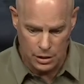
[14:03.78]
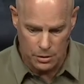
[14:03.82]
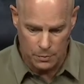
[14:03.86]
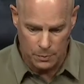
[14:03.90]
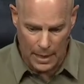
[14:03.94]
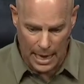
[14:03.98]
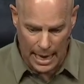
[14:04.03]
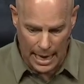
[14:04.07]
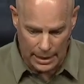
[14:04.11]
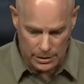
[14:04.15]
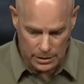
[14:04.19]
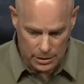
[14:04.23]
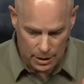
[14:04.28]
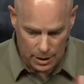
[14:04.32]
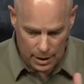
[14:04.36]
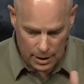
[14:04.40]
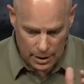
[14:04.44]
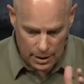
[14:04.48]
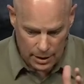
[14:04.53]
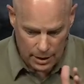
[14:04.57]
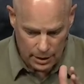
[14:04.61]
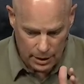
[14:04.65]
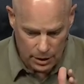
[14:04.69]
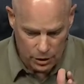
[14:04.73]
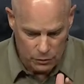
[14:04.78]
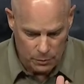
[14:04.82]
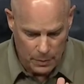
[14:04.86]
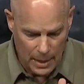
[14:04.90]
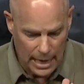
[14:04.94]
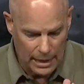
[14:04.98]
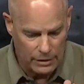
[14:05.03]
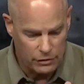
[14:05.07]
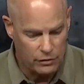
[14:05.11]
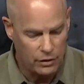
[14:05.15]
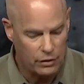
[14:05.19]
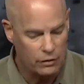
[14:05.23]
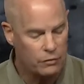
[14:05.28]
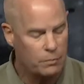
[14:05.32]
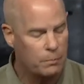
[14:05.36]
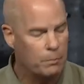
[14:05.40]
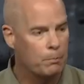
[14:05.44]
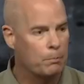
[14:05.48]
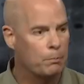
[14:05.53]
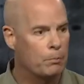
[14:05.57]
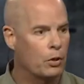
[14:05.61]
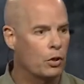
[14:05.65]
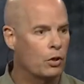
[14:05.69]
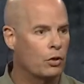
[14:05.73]
past, and his past is
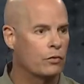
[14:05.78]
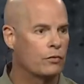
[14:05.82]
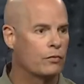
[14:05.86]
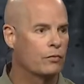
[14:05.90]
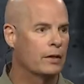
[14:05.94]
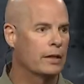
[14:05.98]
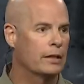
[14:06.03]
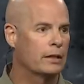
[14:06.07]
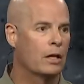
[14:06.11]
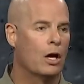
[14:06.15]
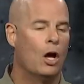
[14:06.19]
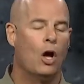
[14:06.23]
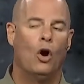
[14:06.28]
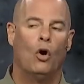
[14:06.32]
perfect,